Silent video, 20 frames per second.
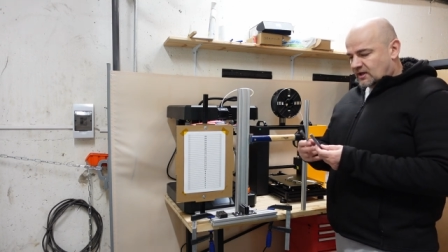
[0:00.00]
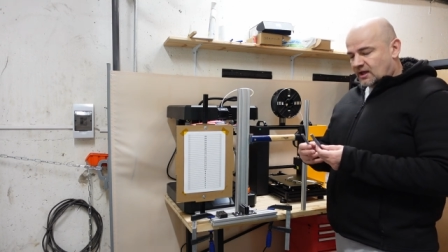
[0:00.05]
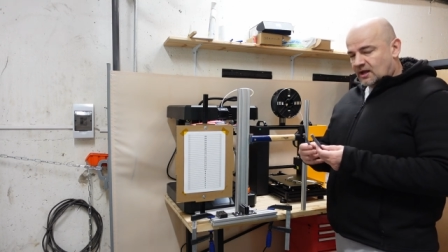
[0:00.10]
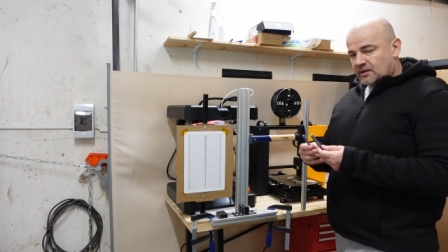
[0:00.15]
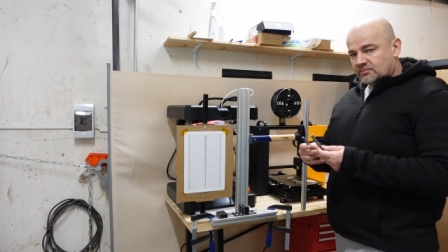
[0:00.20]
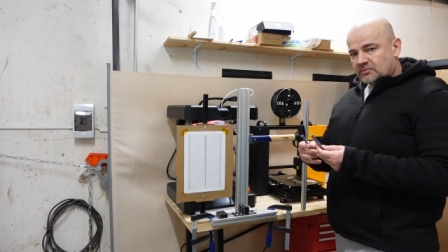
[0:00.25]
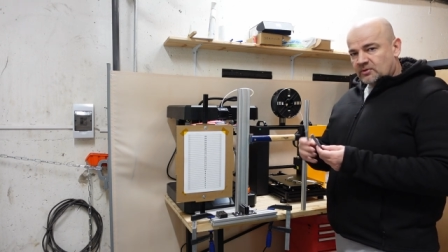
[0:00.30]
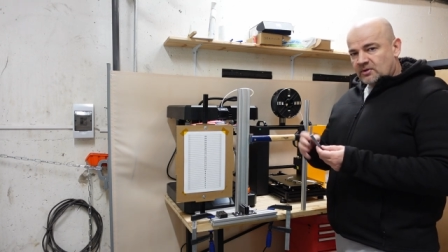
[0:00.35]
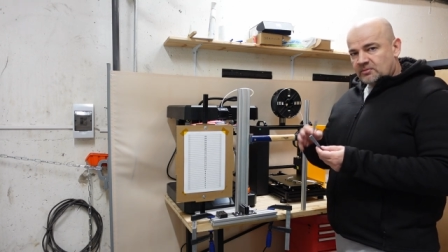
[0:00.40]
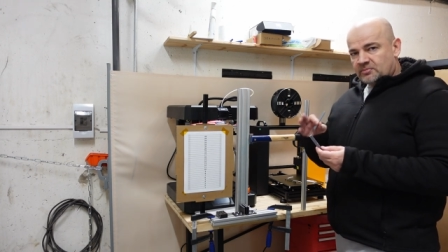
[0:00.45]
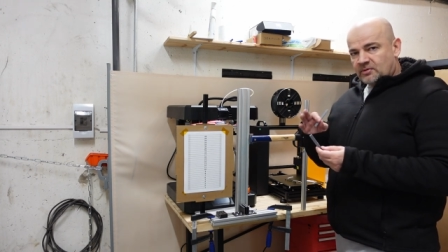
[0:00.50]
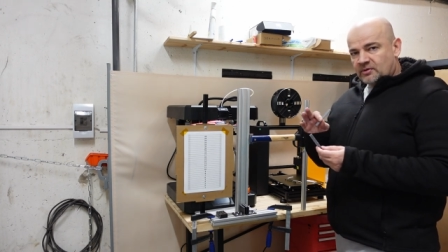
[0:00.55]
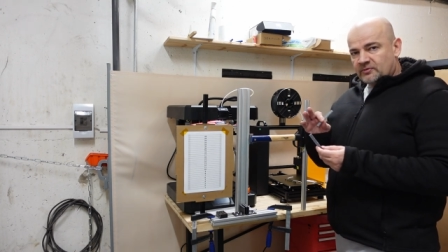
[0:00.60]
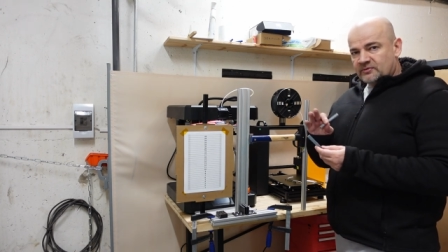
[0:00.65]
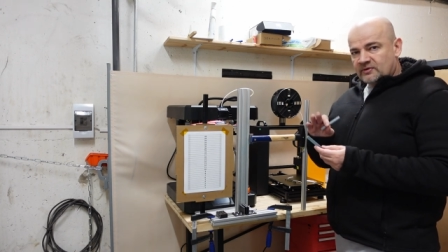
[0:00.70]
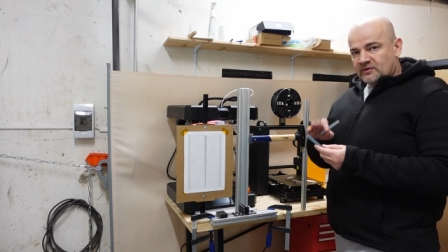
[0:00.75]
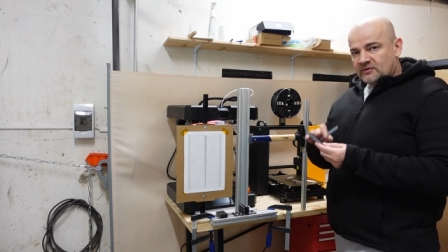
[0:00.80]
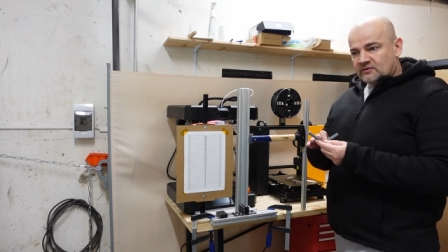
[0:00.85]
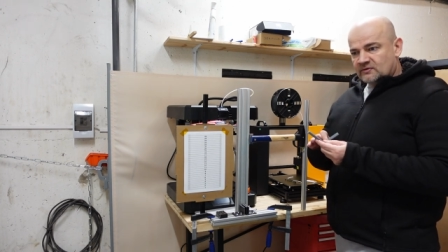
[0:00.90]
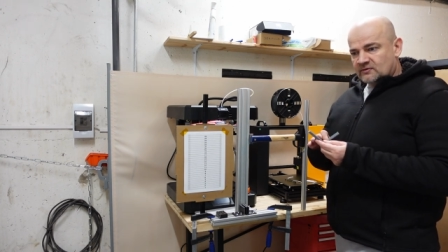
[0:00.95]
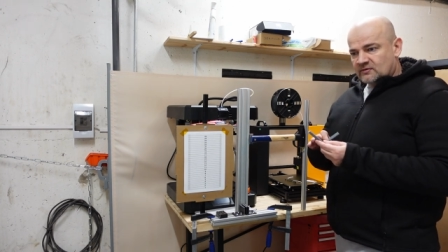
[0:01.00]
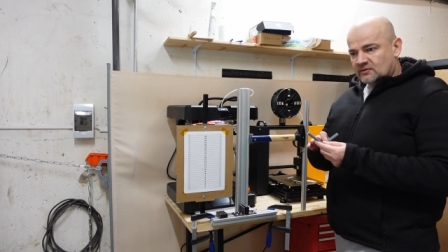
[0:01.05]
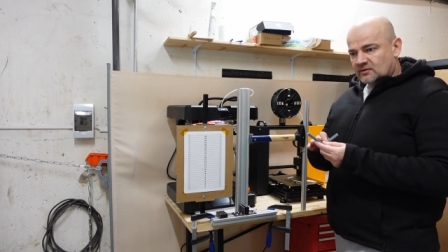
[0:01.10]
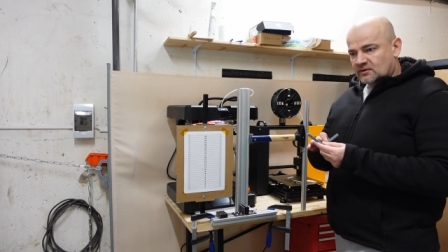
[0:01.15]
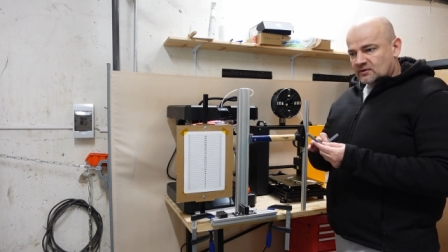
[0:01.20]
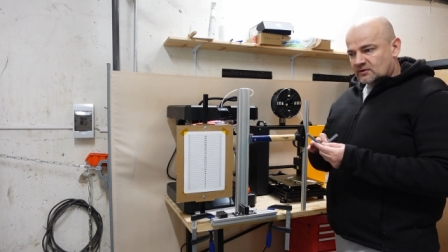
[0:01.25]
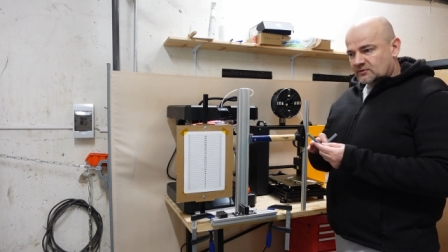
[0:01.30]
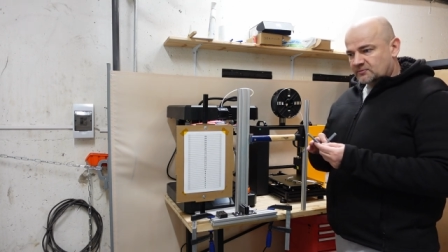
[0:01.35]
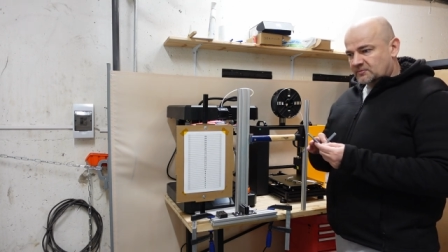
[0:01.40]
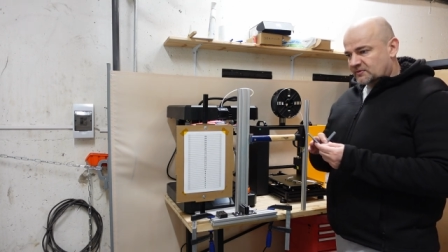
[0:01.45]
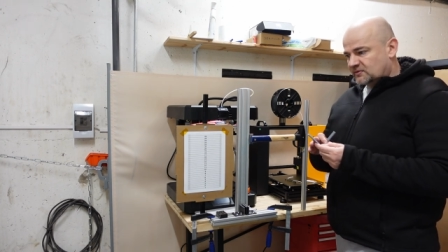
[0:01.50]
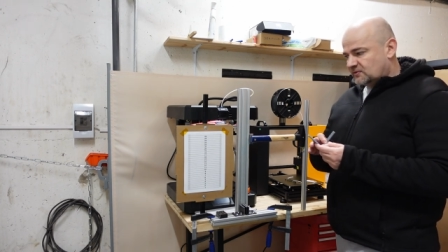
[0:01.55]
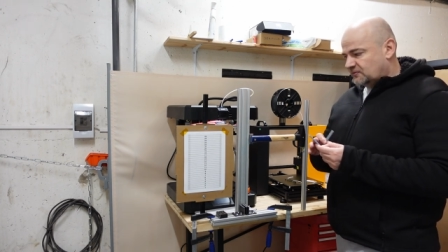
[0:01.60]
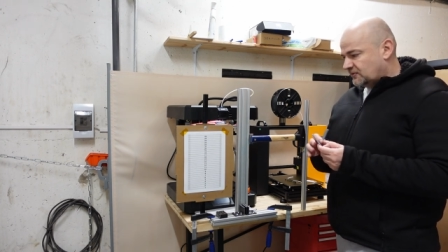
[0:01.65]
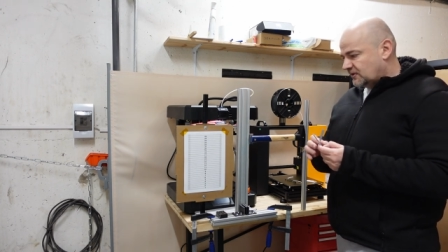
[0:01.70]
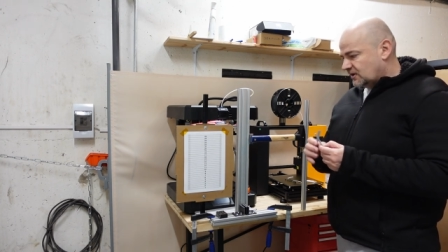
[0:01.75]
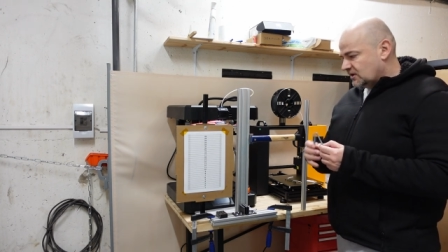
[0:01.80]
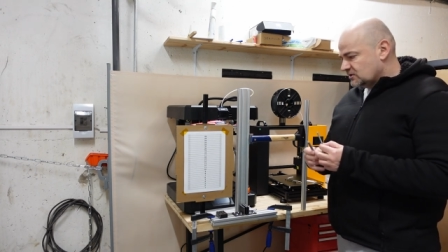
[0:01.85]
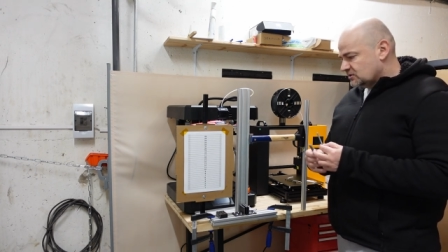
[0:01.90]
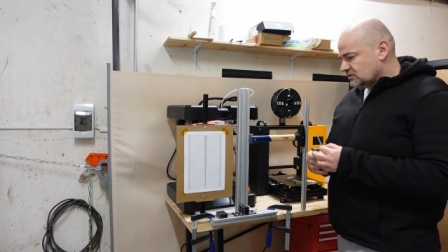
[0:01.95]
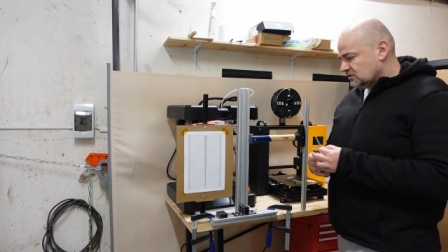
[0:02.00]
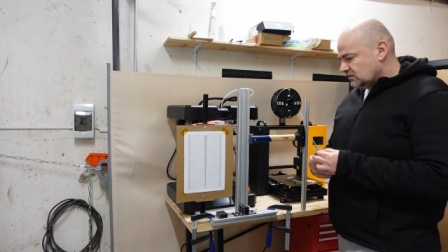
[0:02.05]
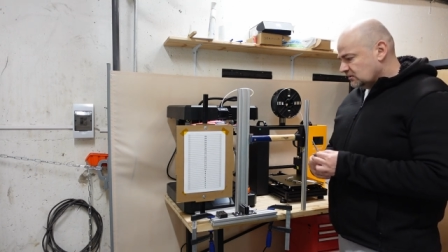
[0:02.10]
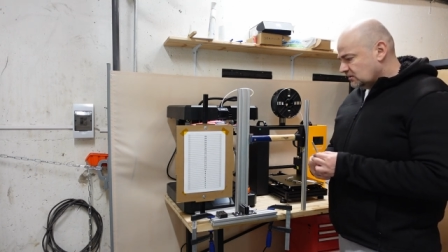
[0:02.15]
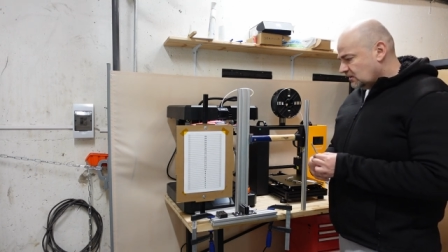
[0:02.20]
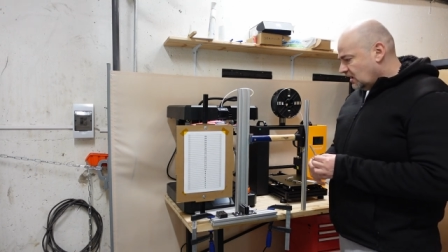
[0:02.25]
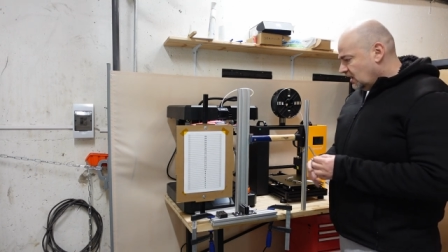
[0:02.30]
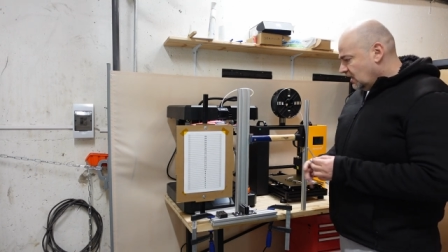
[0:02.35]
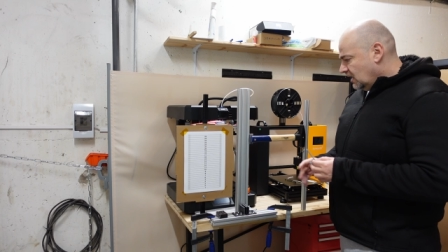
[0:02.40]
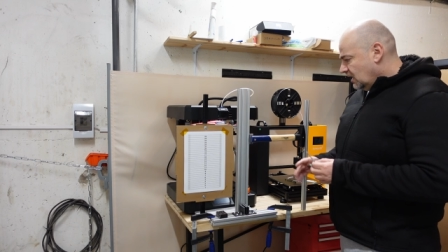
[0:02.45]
help to improve this uh, specification.